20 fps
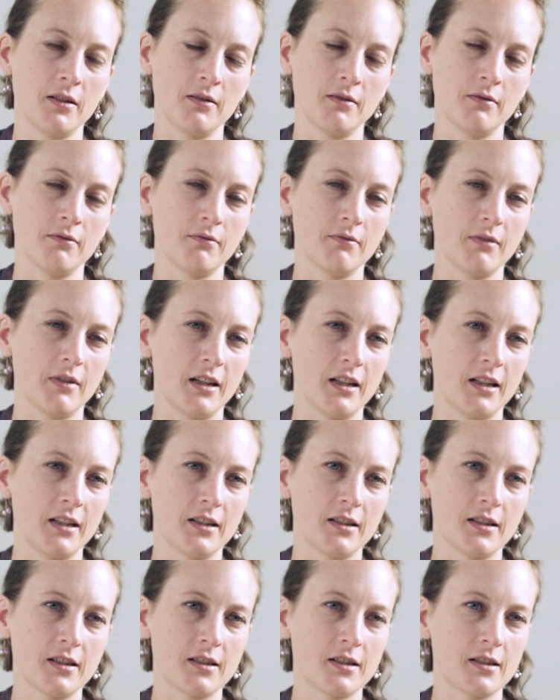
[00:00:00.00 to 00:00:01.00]
Wright in
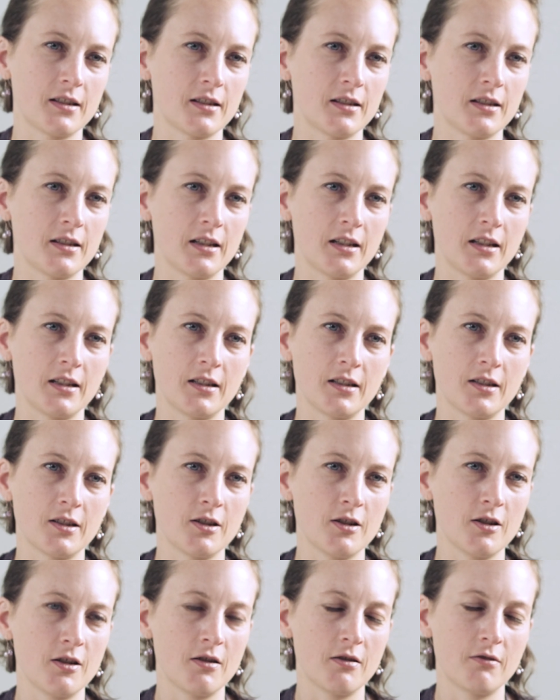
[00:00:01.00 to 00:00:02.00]
August.
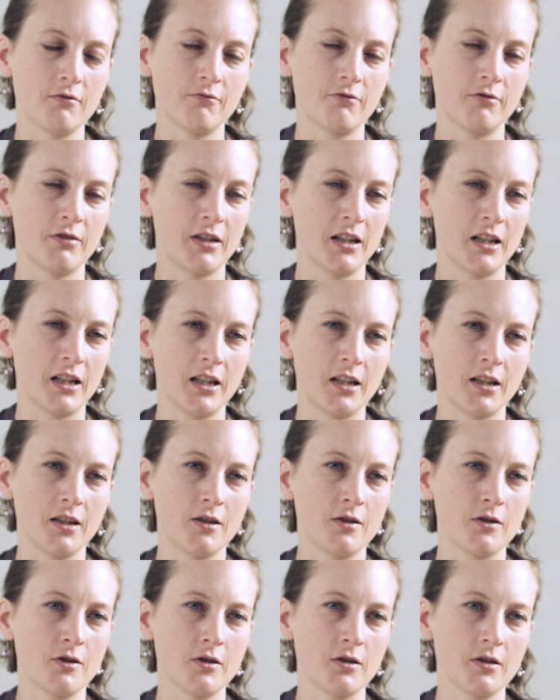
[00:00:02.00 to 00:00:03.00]
Ask a friend
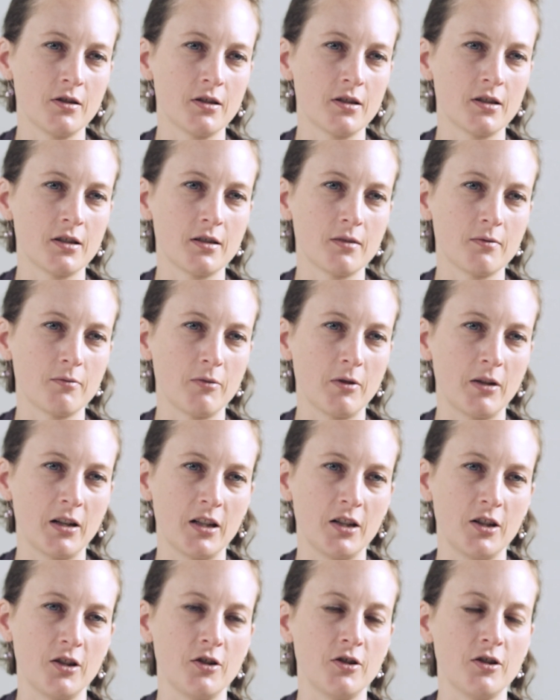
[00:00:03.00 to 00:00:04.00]
or colleague to play
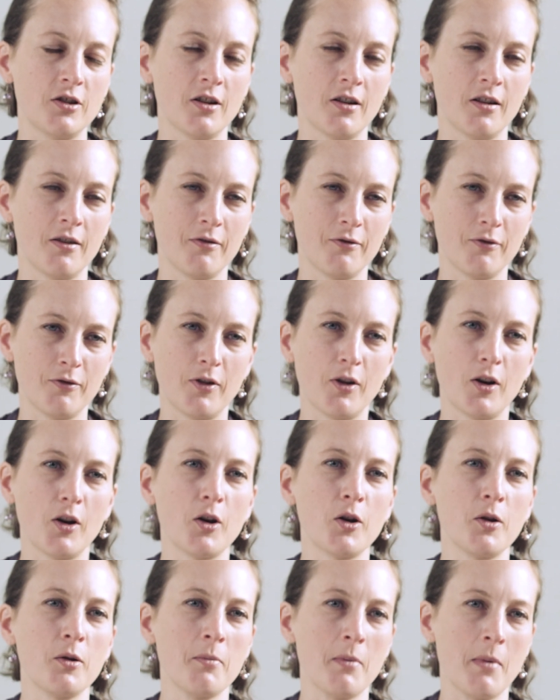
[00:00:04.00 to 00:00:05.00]
Mrs. Wright's role
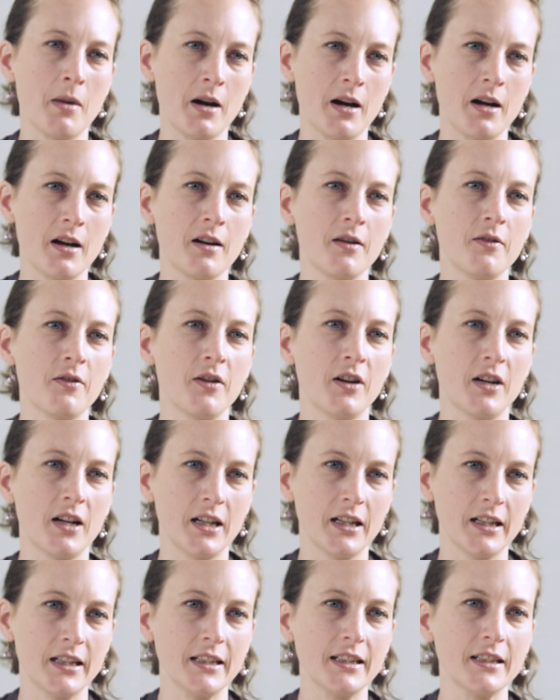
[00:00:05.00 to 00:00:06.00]
while you
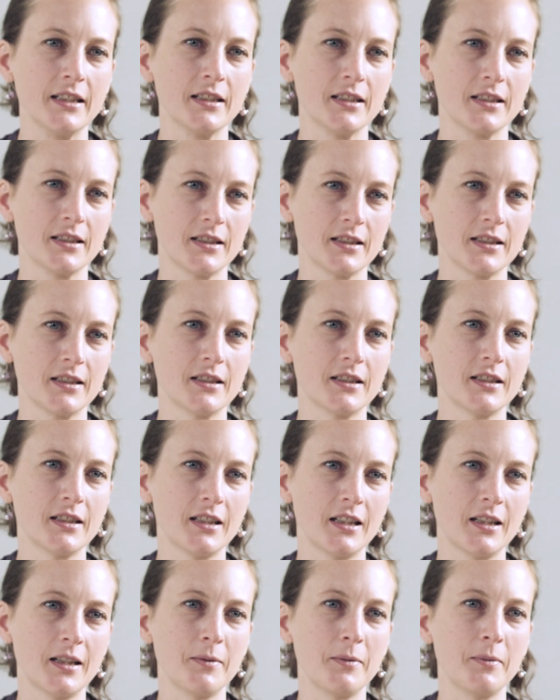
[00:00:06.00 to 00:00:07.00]
find out more details
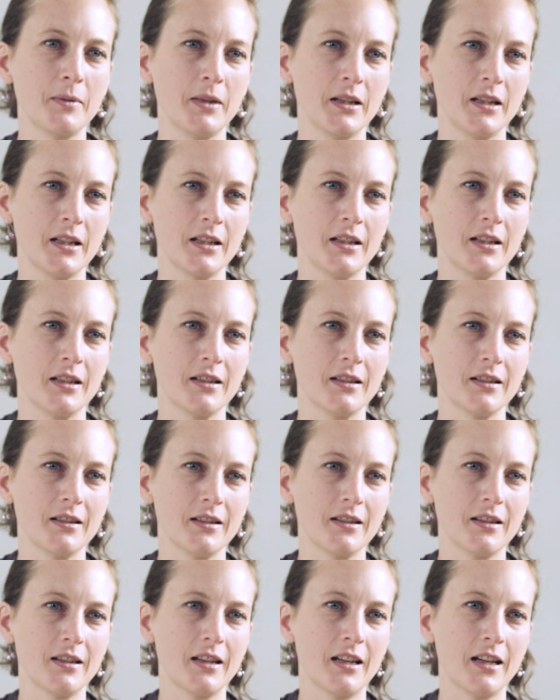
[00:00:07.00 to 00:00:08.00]
about her knee
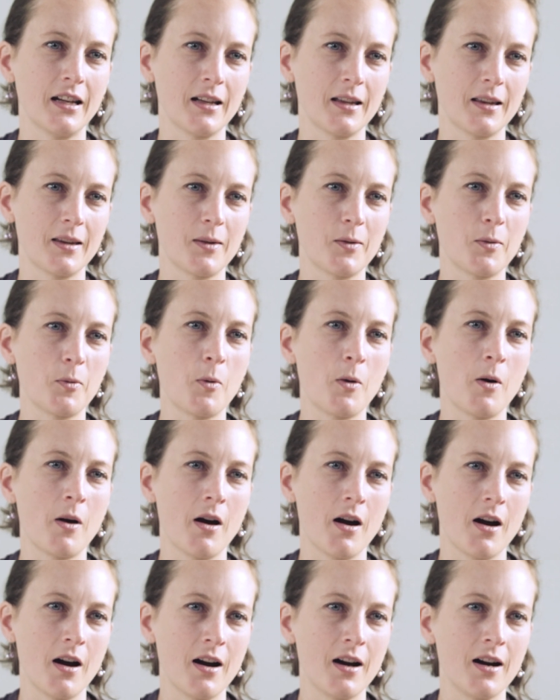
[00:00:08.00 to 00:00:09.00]
pain and make
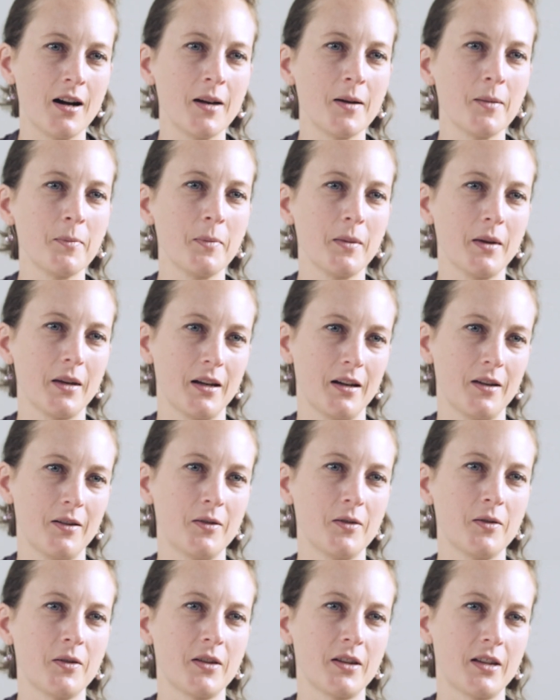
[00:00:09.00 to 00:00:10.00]
recommendations for
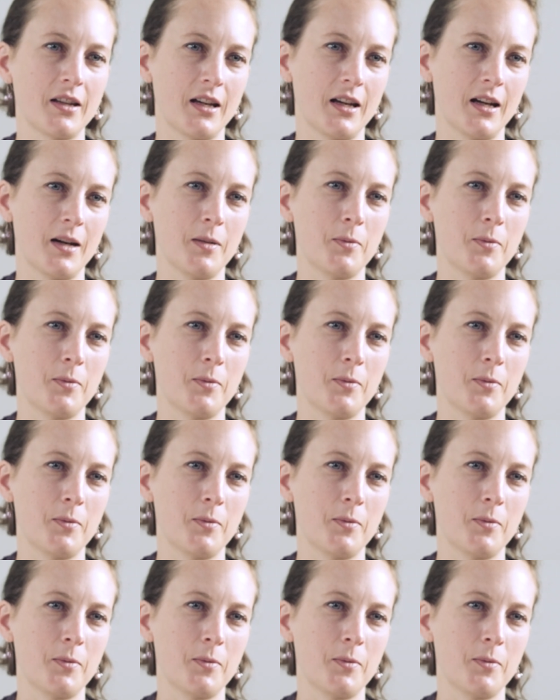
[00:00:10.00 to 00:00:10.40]
treatment.